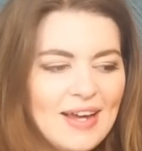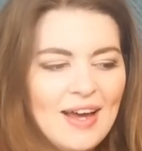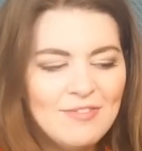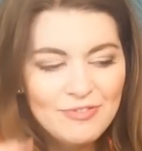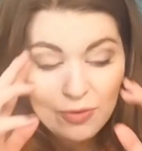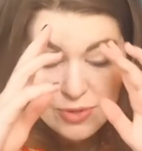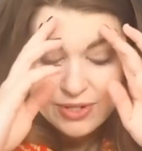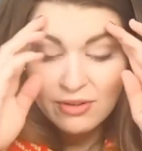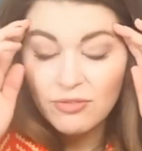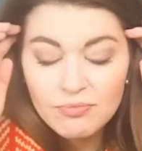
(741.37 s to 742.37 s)
I've
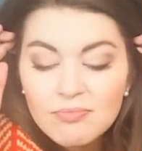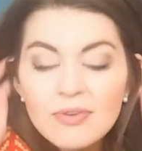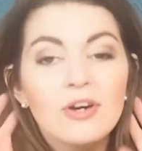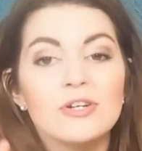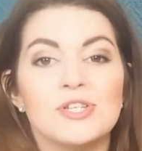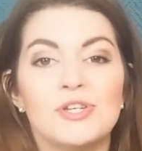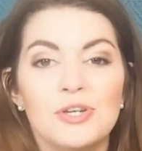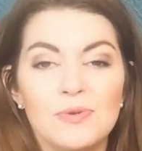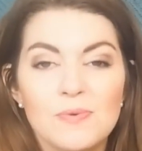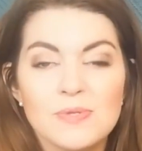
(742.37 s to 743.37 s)
also got a
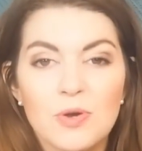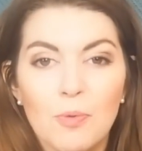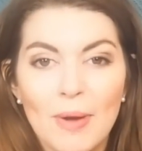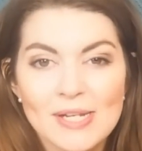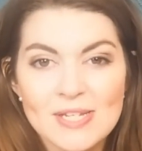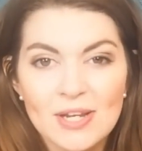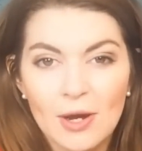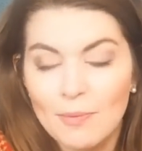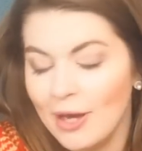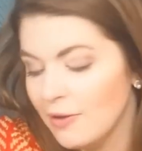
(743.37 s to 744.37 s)
new sock pattern
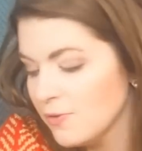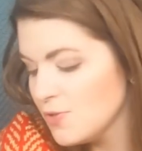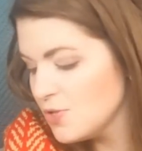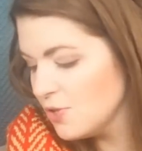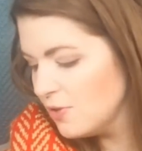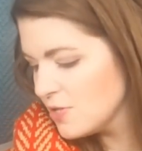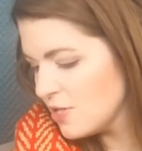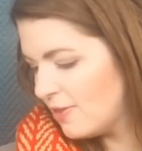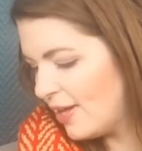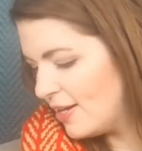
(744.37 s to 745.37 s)
coming out soon,
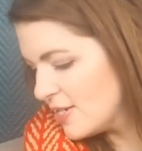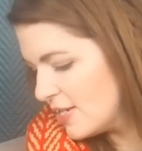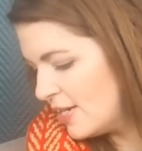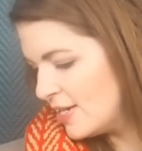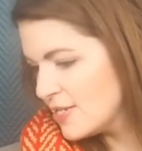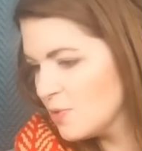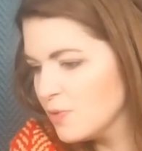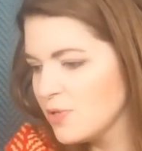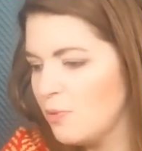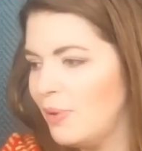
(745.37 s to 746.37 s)
so that is
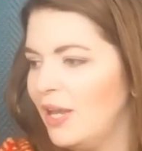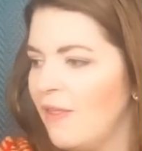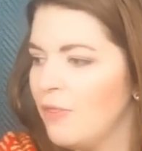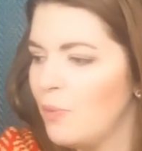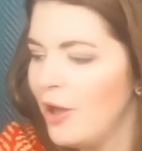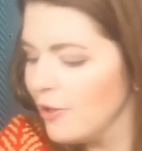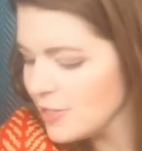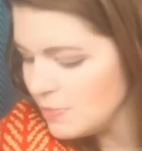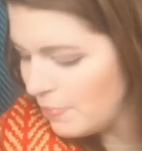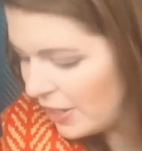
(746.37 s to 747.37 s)
also been in the
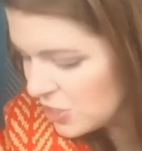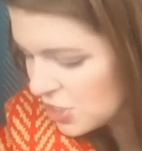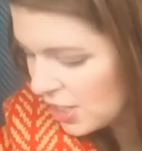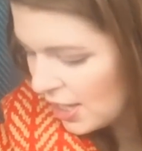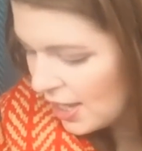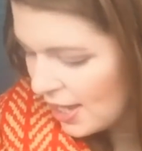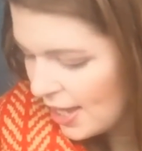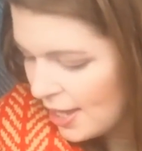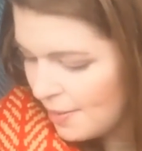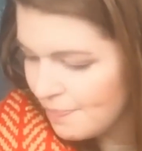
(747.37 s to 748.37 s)
works, but
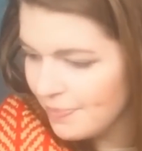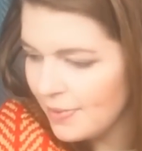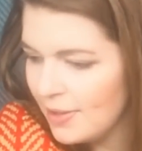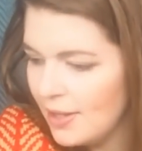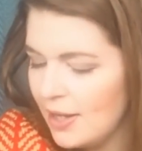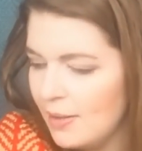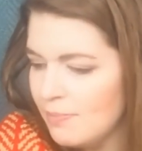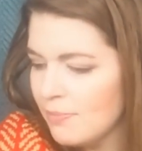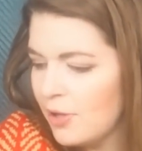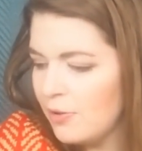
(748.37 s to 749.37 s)

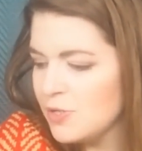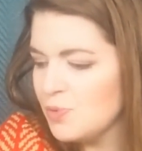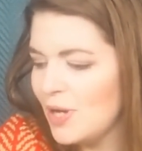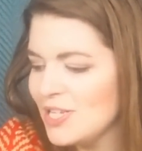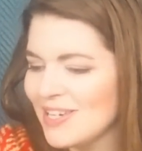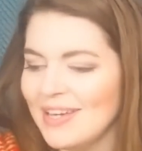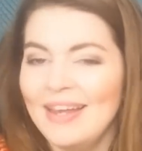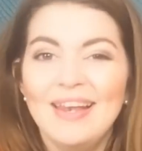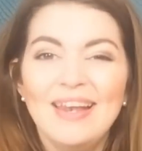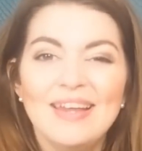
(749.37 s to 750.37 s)
I'm going to wait a
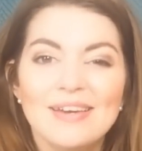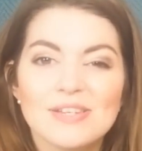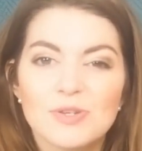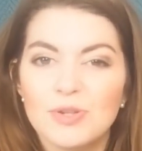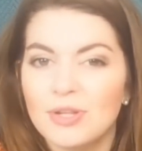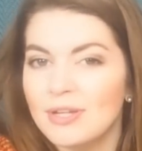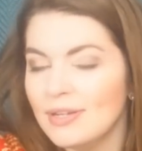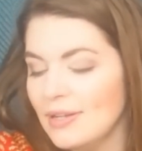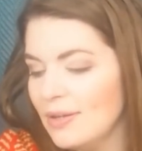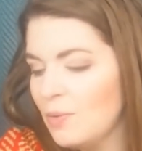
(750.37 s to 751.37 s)
little
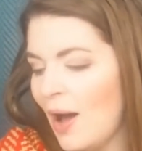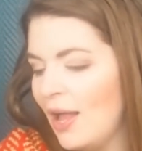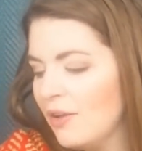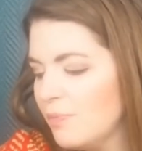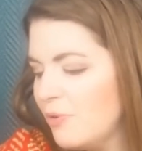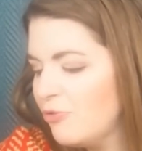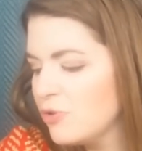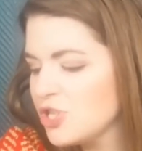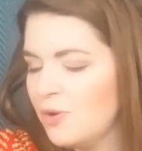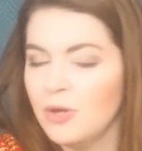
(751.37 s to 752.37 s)
while before
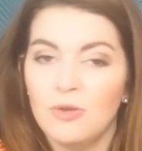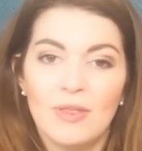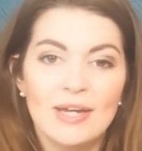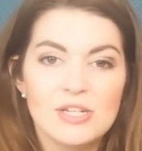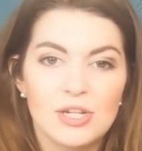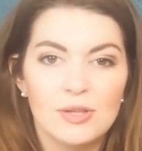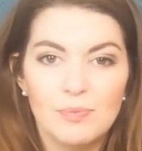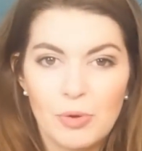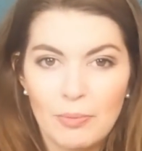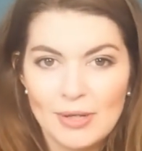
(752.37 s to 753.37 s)
showing you that. I'll
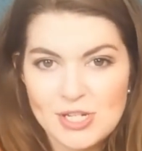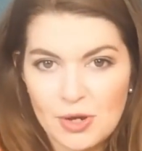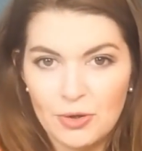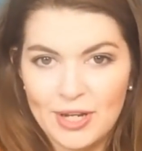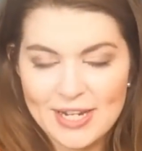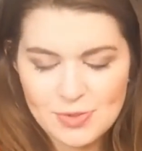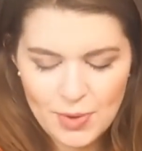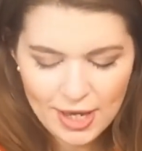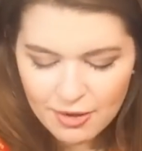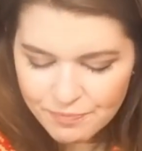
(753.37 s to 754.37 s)
probably show you next
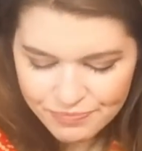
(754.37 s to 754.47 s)
week.